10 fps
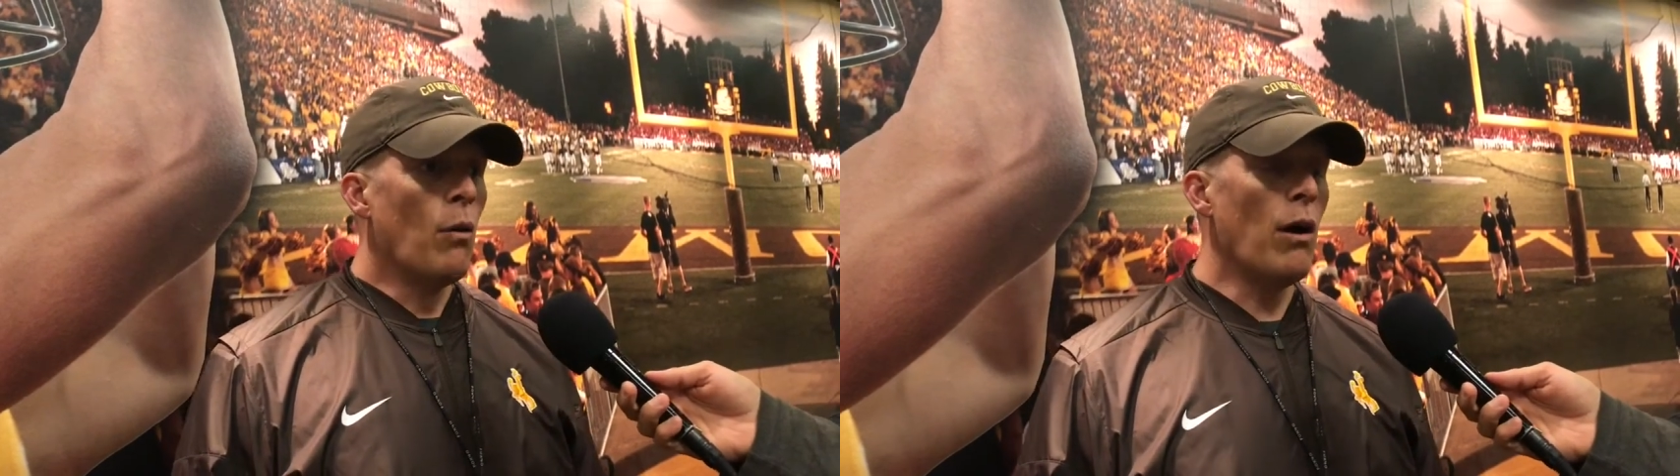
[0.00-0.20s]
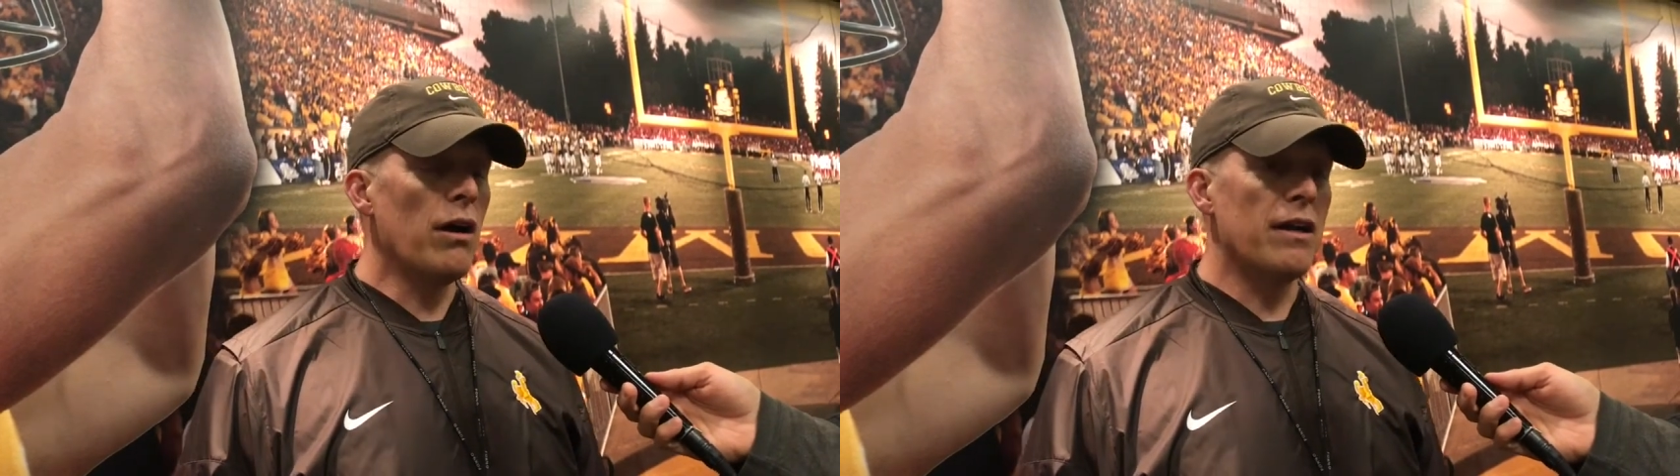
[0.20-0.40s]

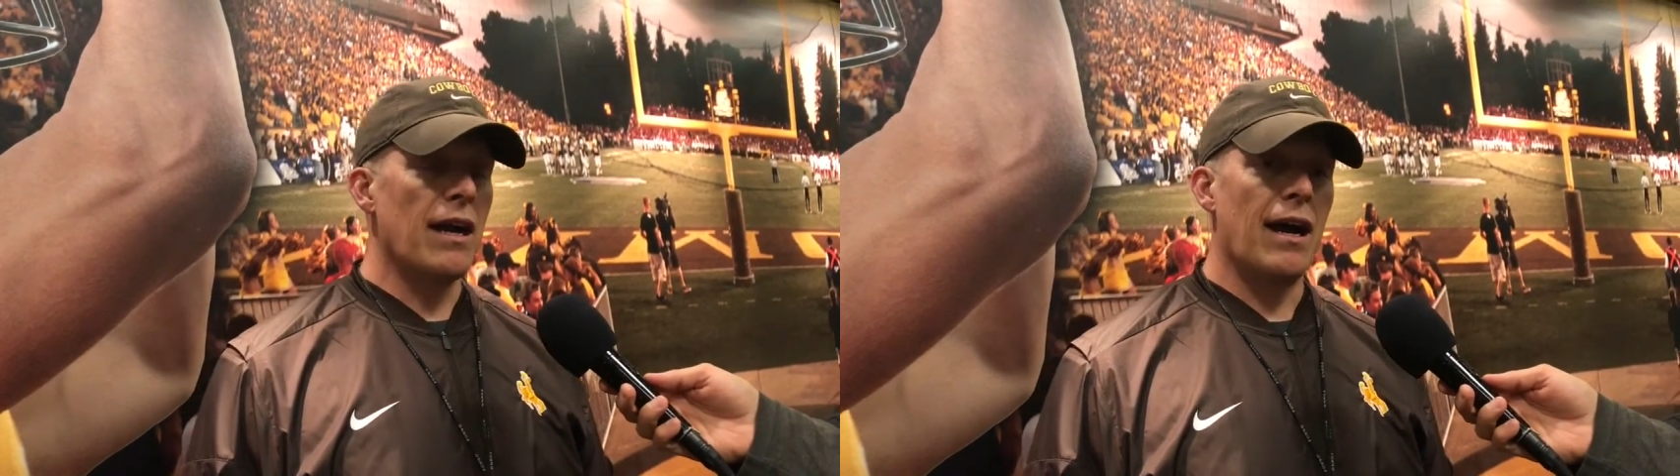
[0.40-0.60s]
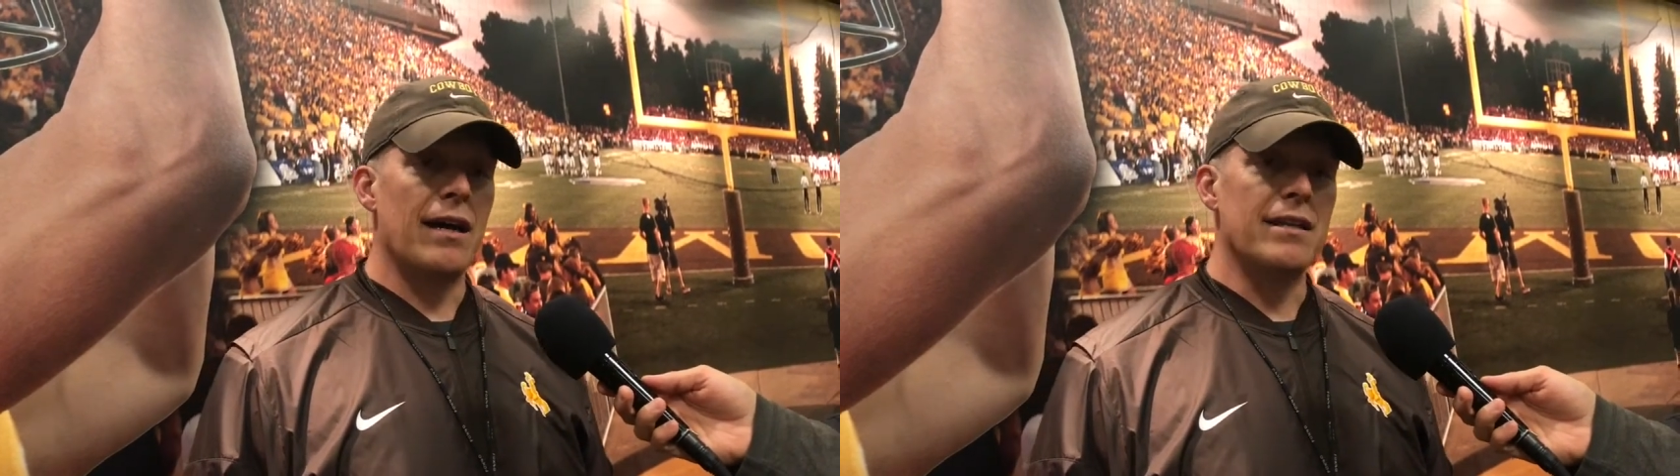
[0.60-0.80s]
Well,
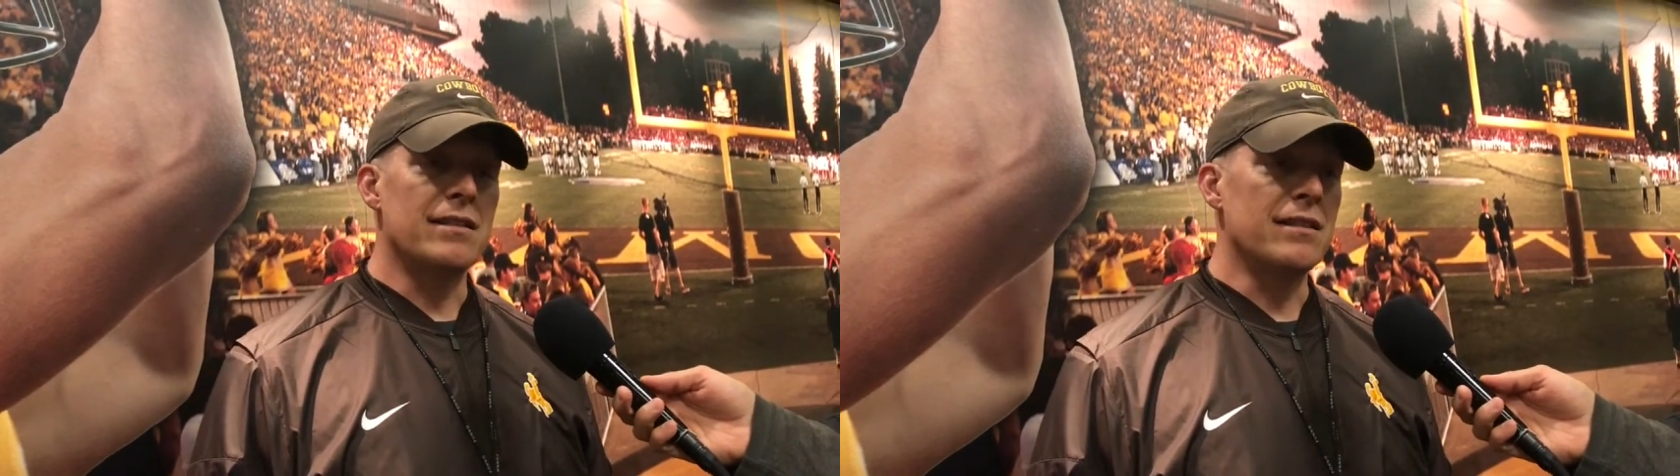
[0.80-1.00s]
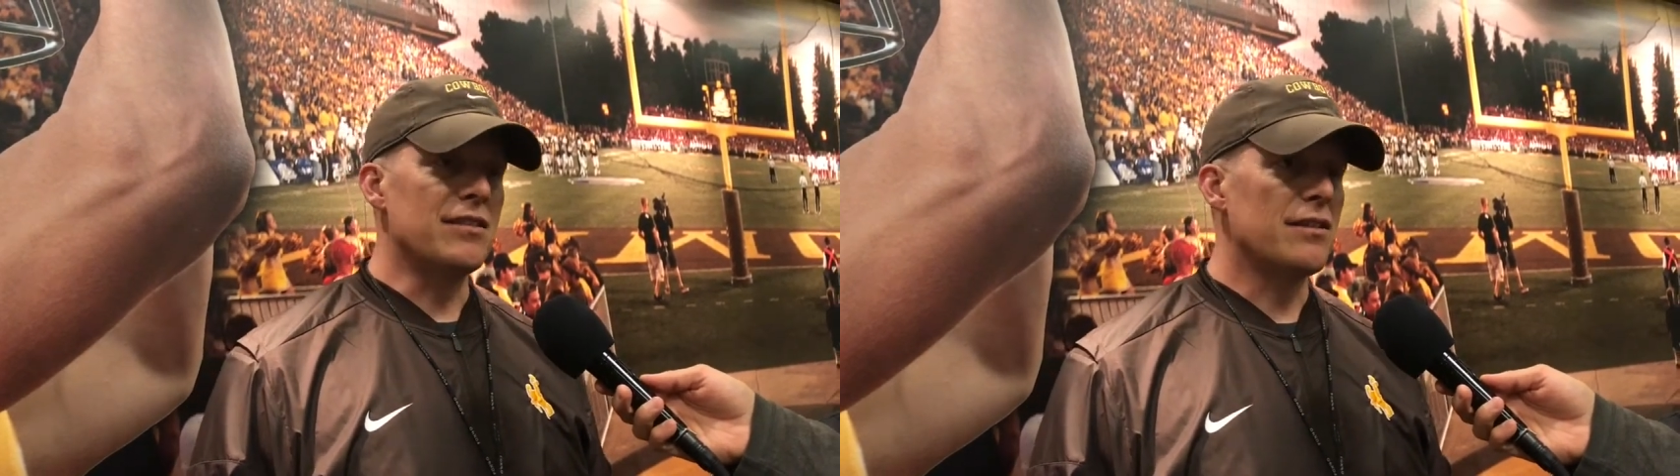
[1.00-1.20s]
yeah,
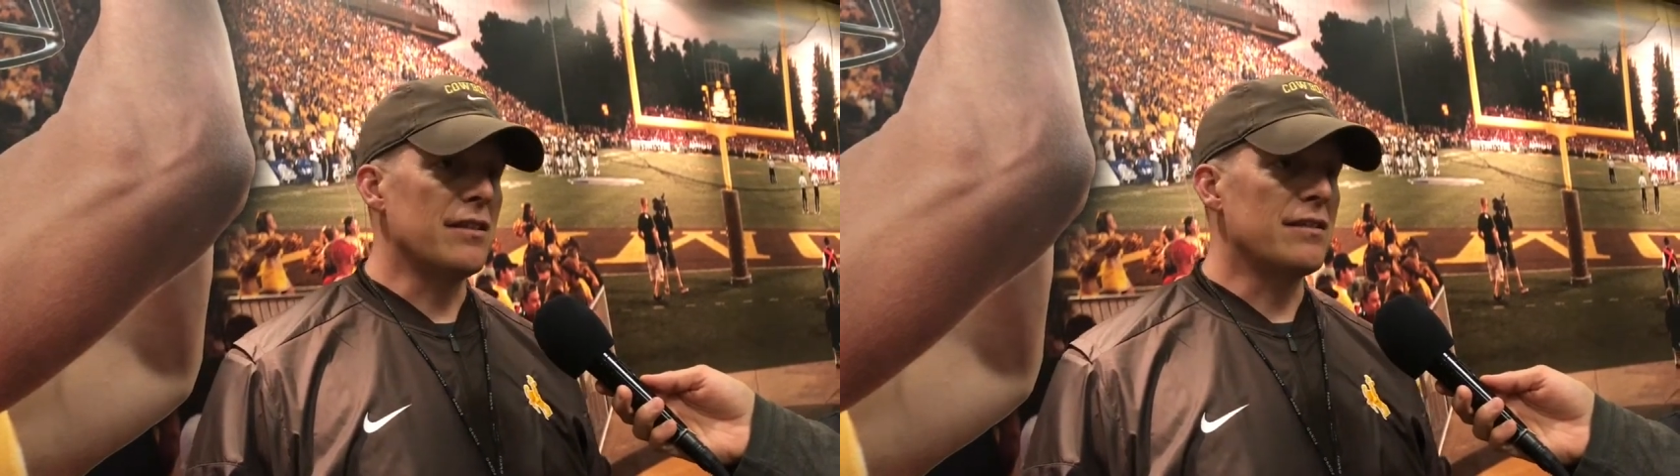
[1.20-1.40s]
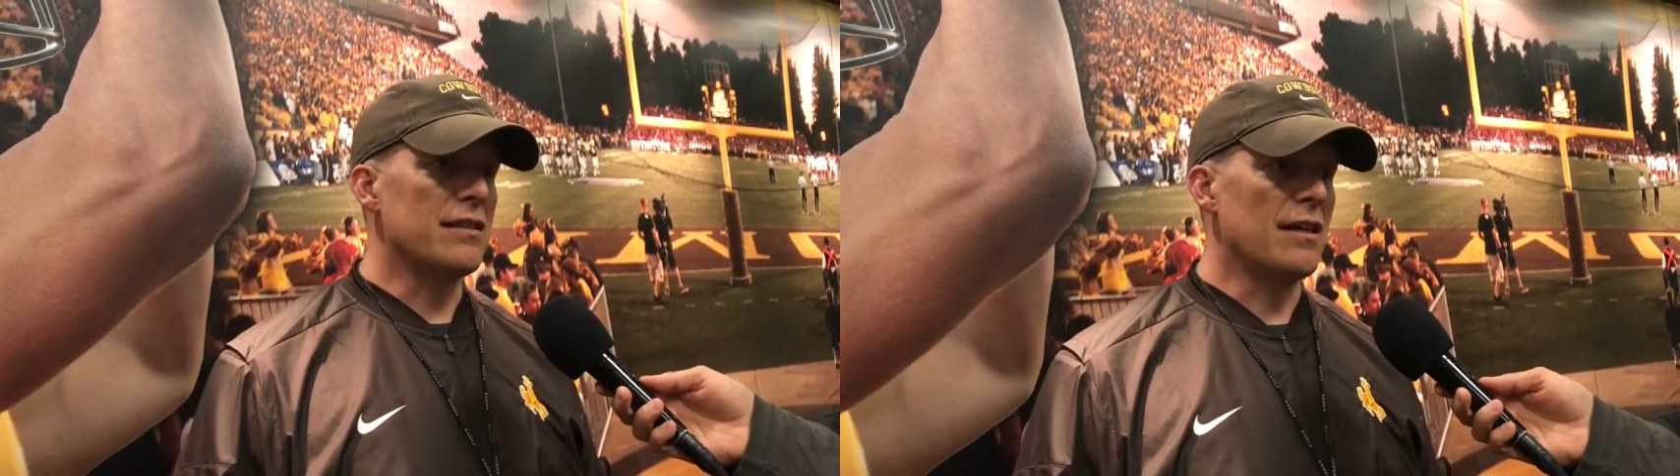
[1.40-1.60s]
it's
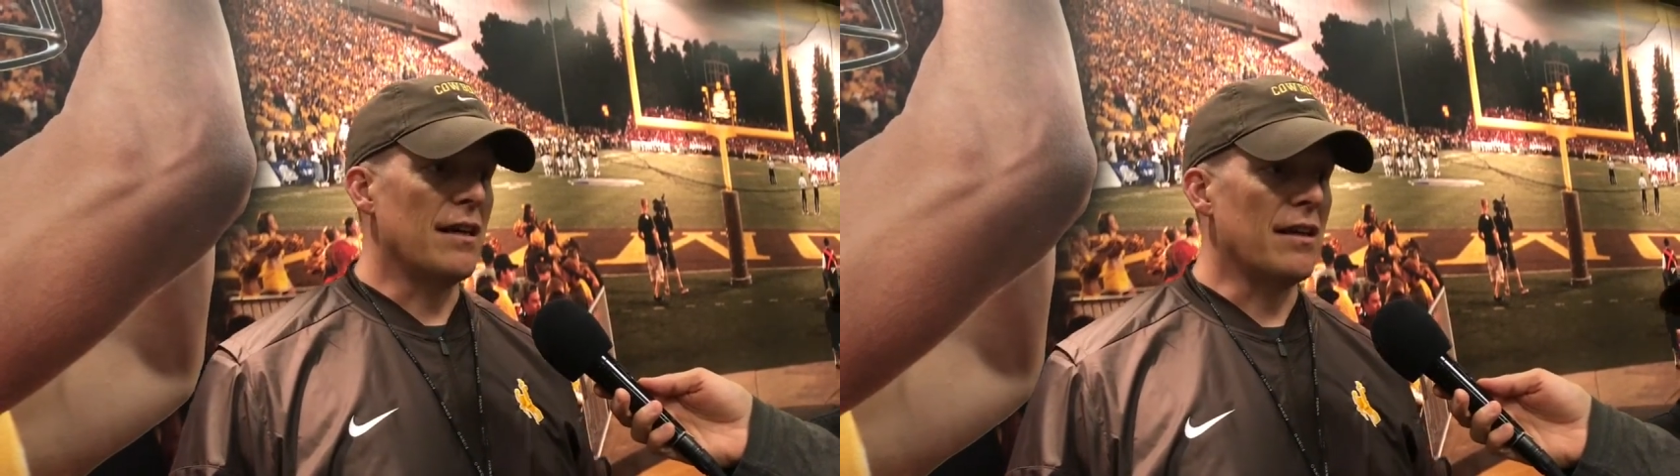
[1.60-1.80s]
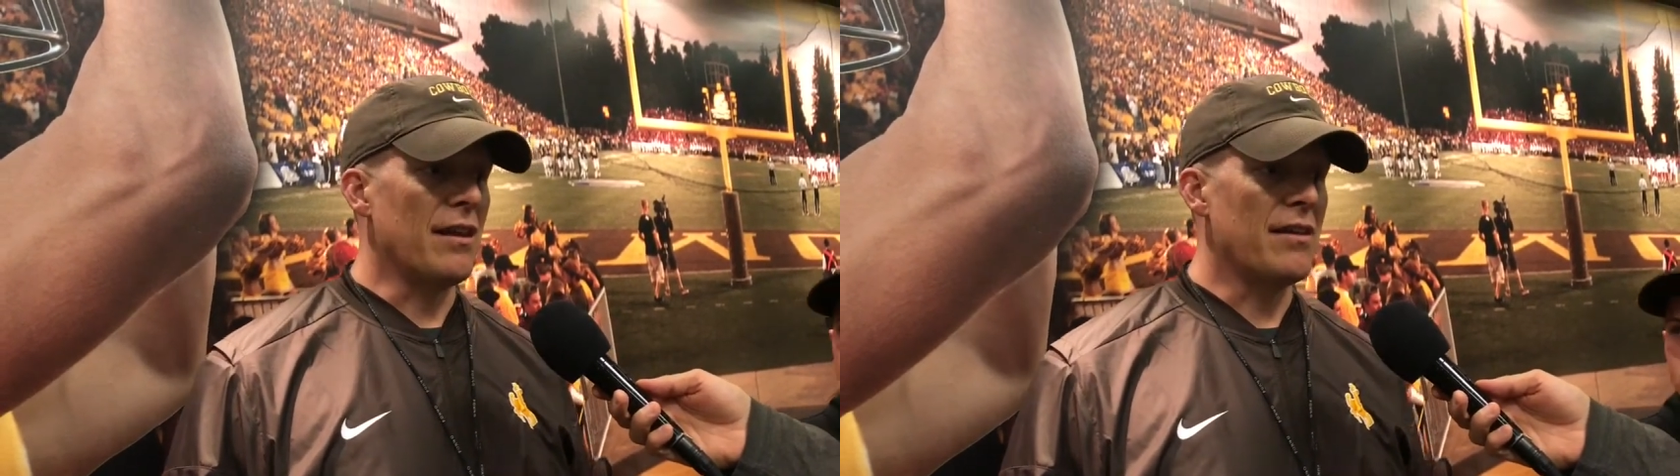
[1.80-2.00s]

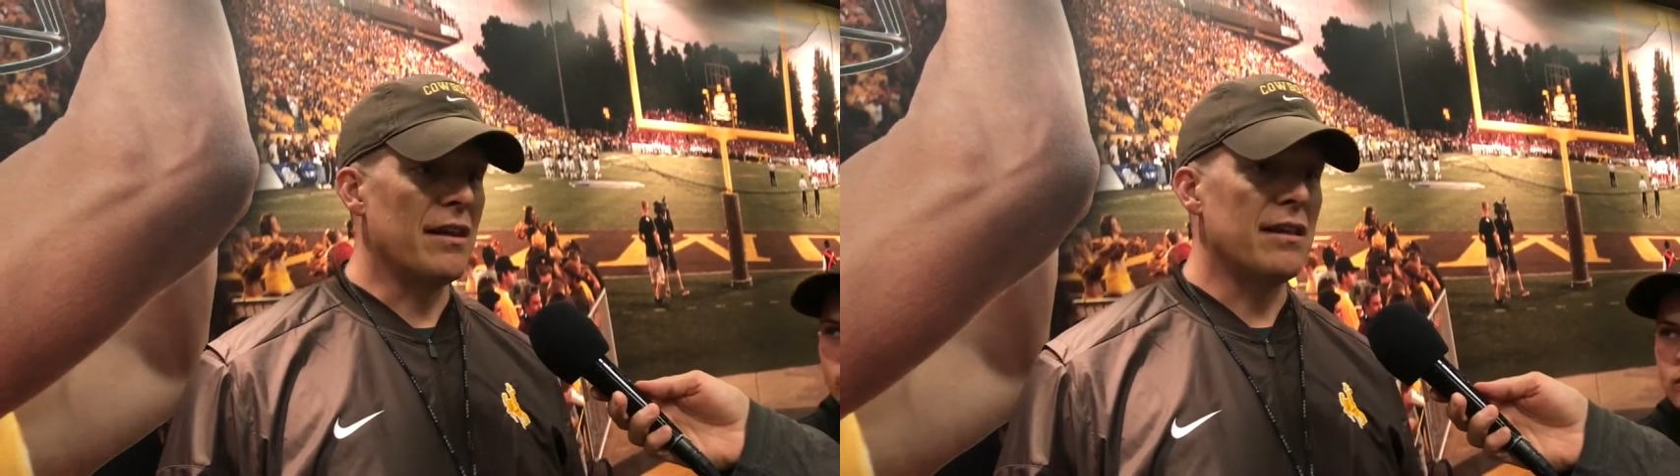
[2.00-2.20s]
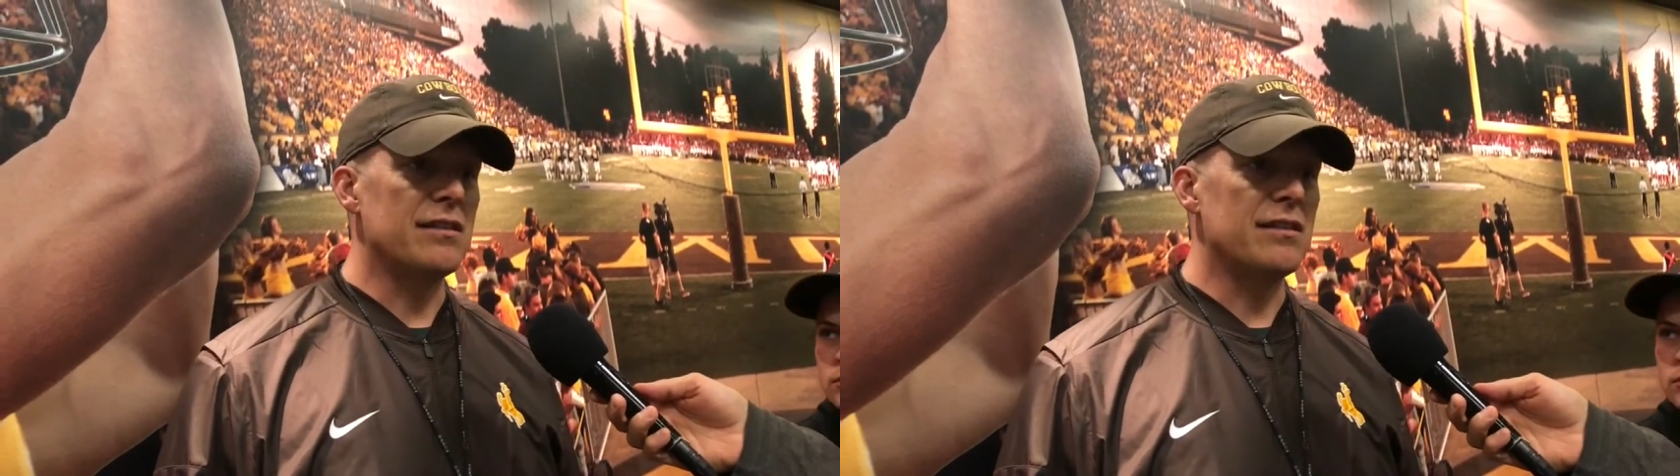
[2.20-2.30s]
thin.